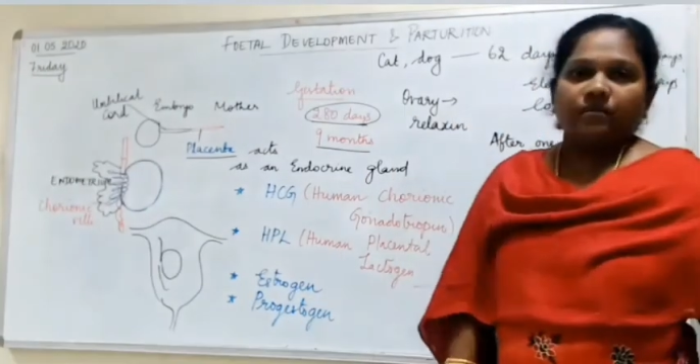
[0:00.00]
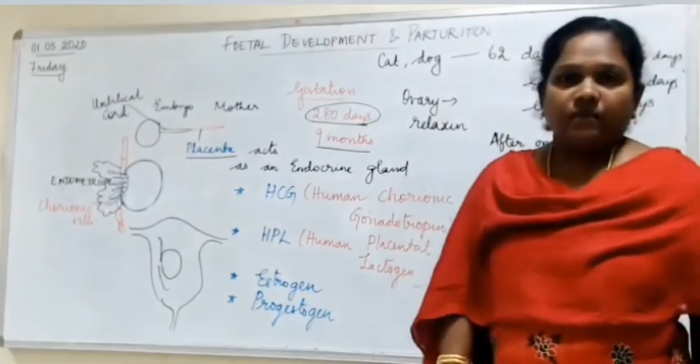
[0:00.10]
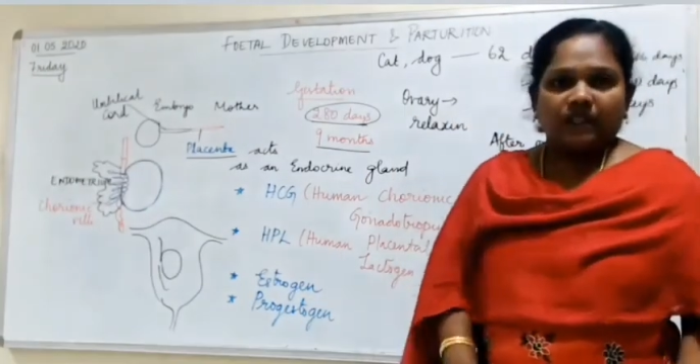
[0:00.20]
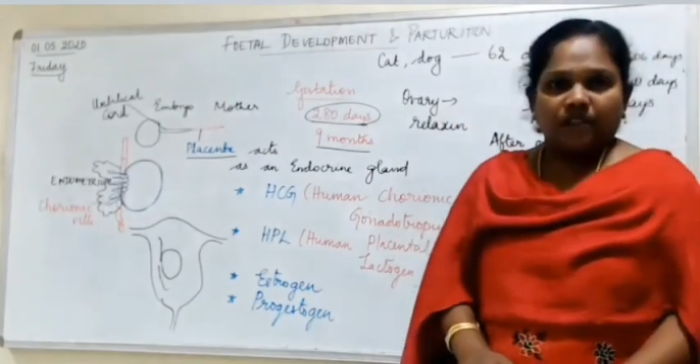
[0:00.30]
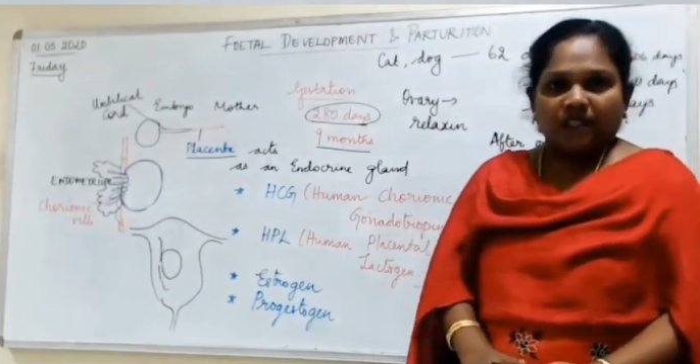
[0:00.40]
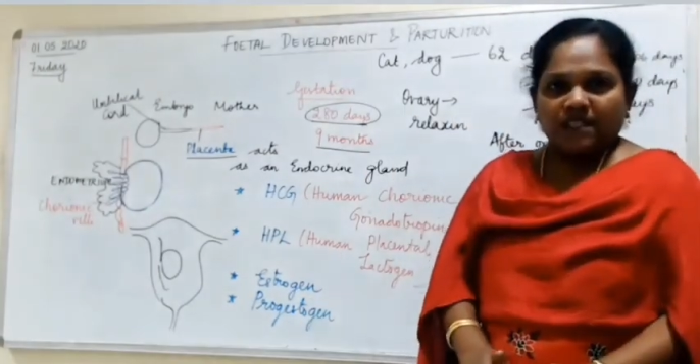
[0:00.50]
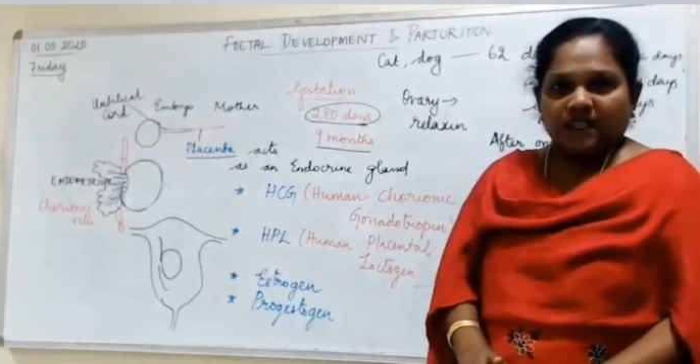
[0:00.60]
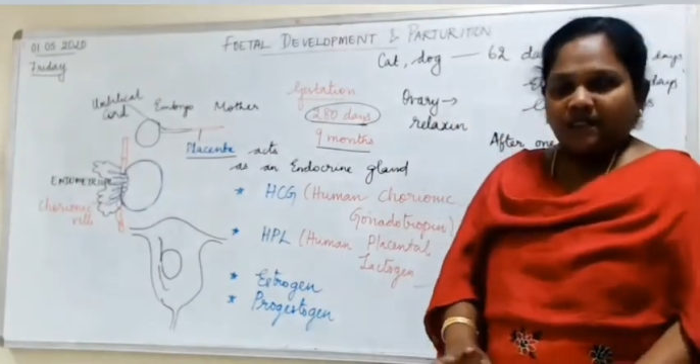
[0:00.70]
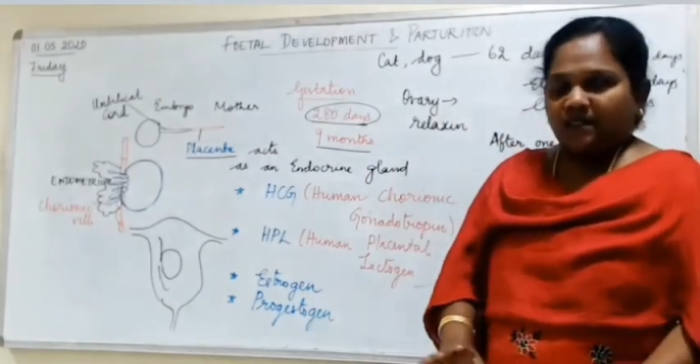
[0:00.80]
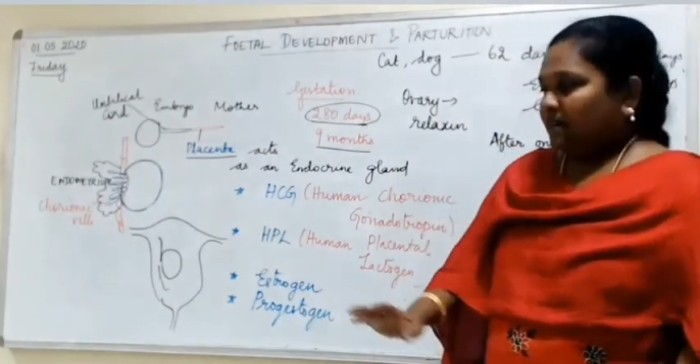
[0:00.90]
Can you understand?
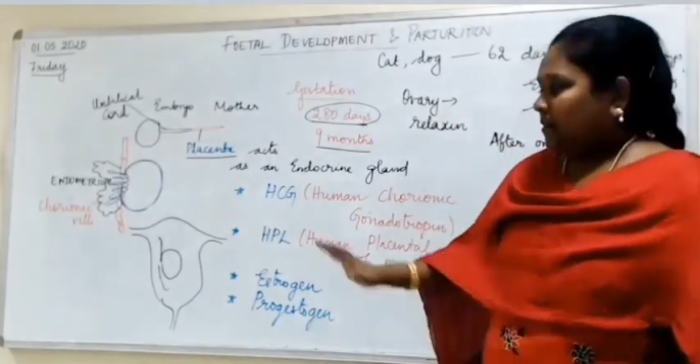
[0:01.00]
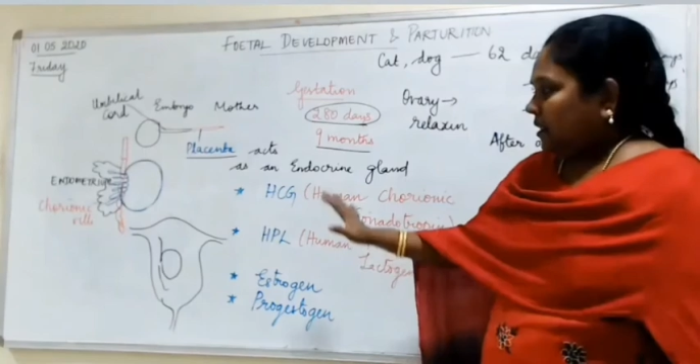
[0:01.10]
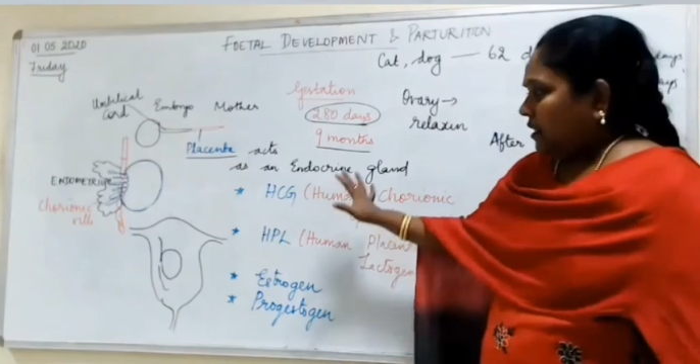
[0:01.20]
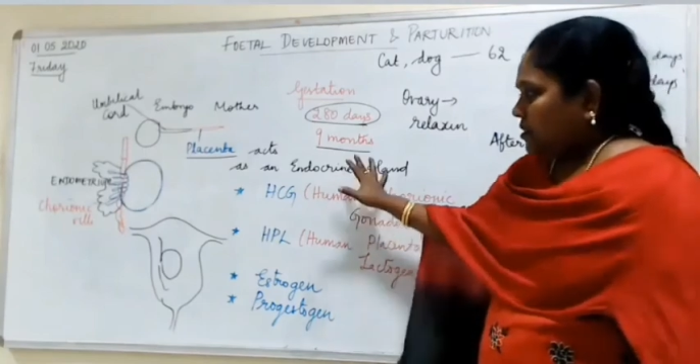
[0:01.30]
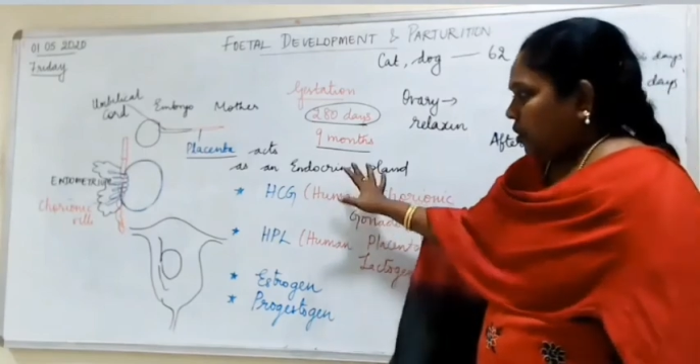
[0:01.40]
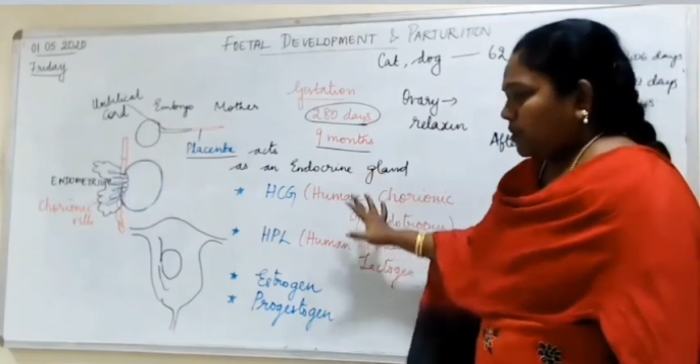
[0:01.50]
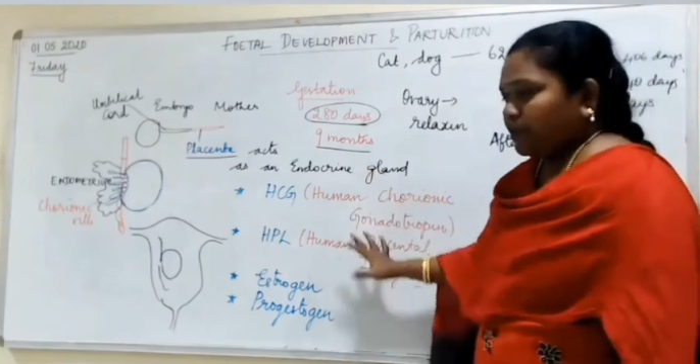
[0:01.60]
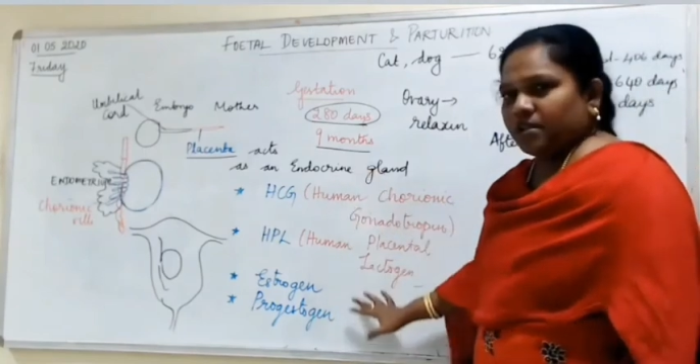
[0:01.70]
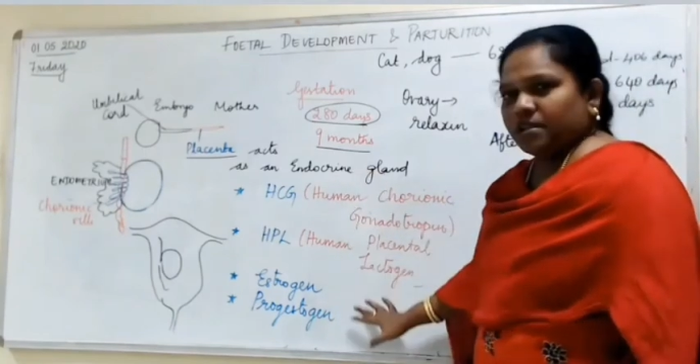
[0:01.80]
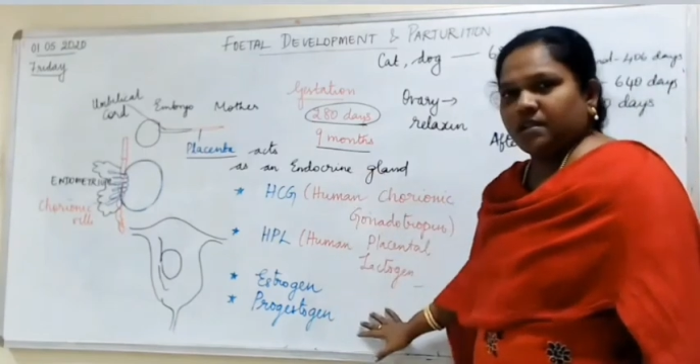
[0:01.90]
These
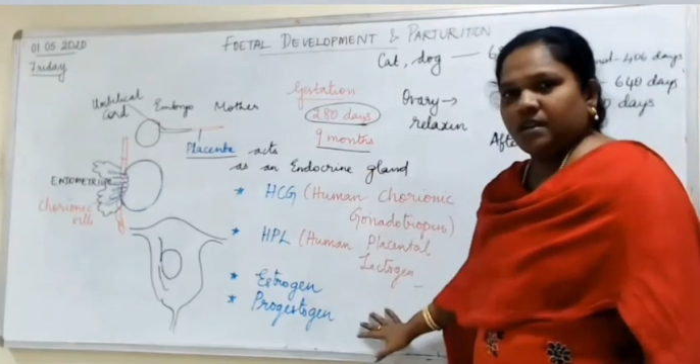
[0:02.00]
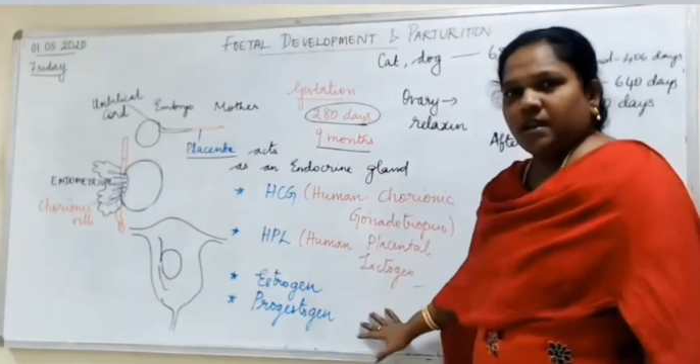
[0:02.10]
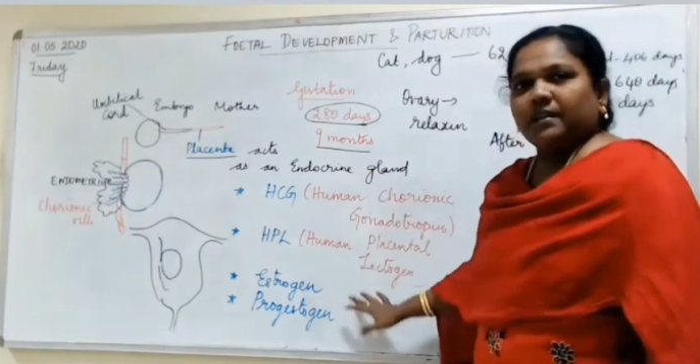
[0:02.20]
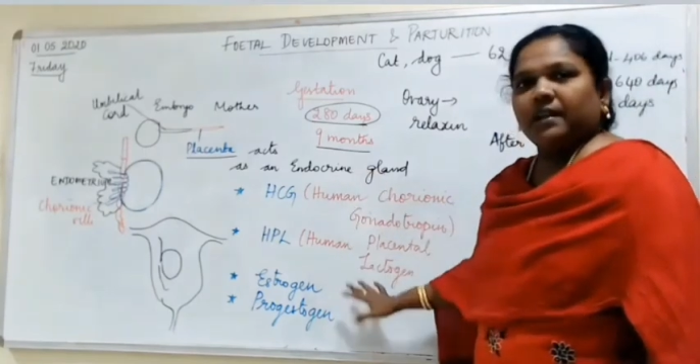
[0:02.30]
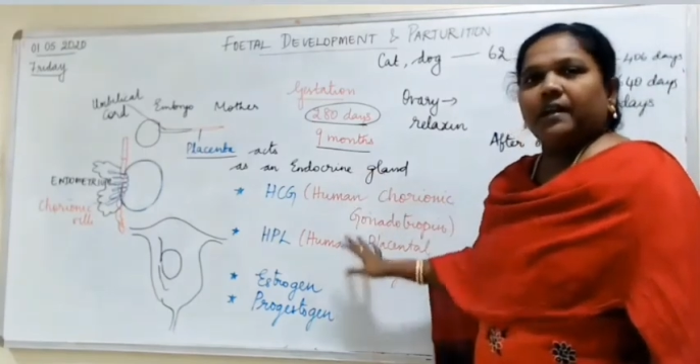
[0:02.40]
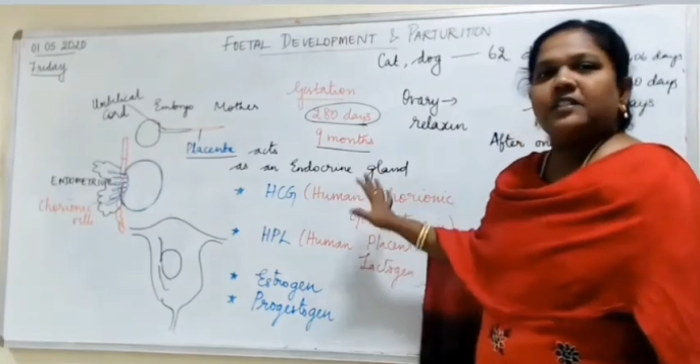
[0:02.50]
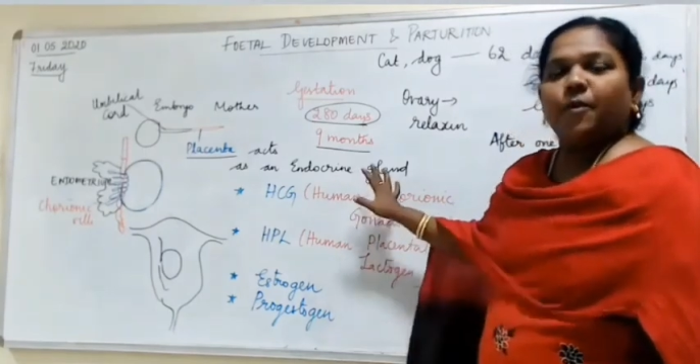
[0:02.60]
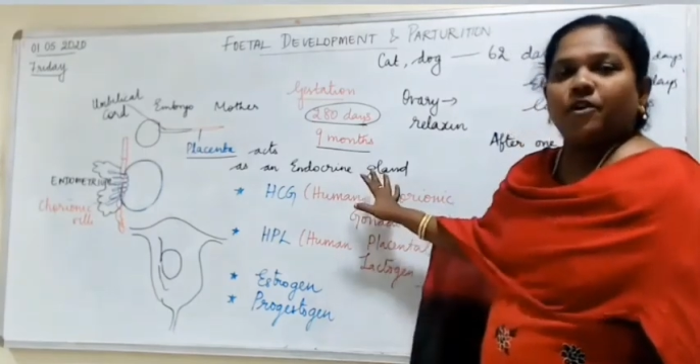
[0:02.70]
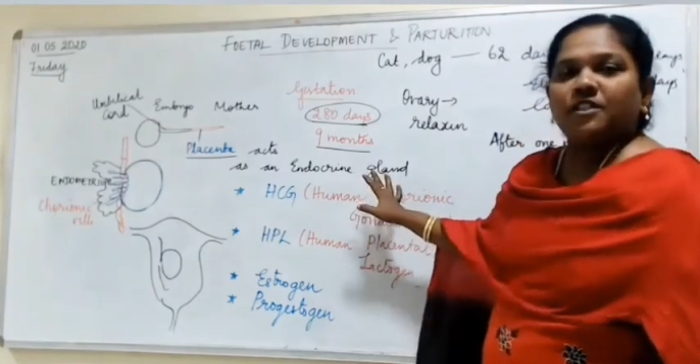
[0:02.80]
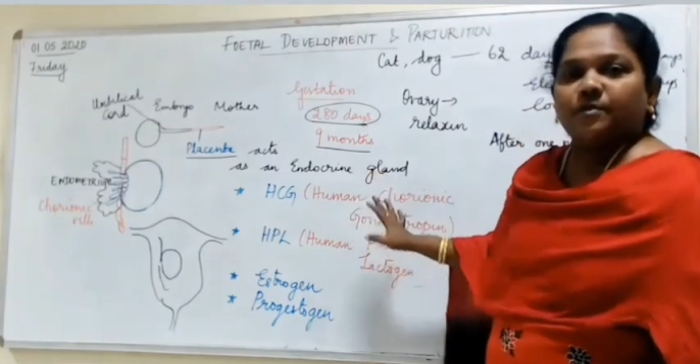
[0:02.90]
hormones, they are
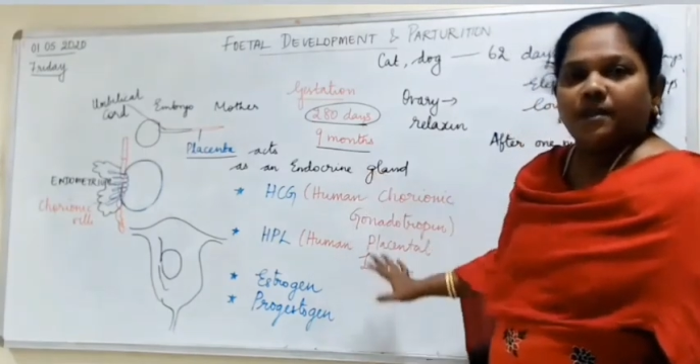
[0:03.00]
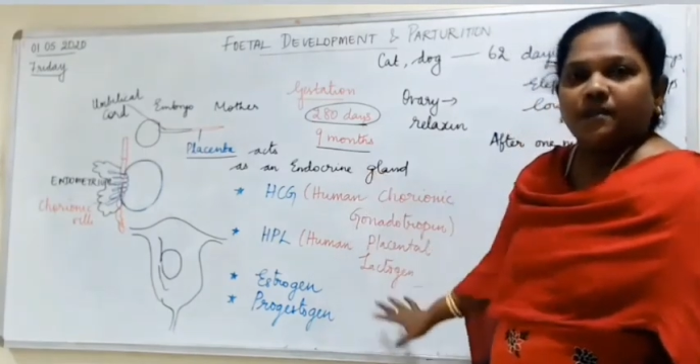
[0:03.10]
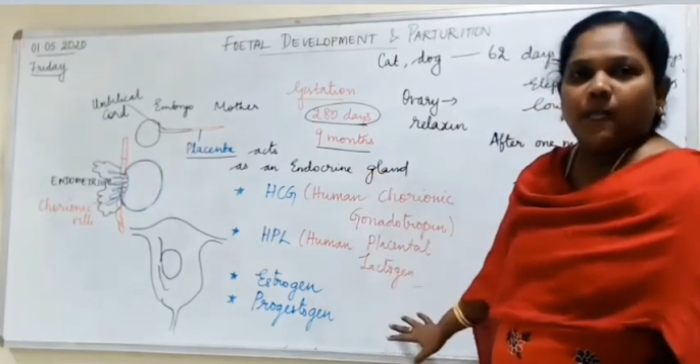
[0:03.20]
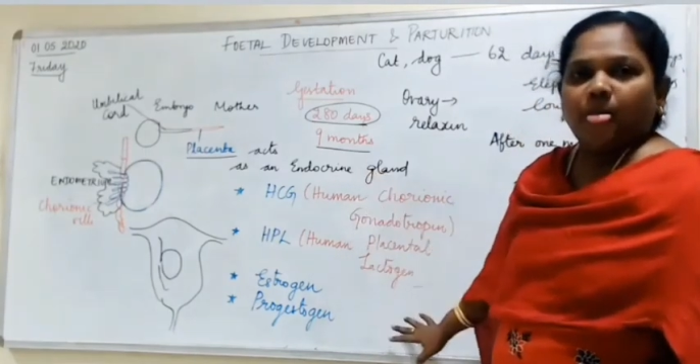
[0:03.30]
responsible.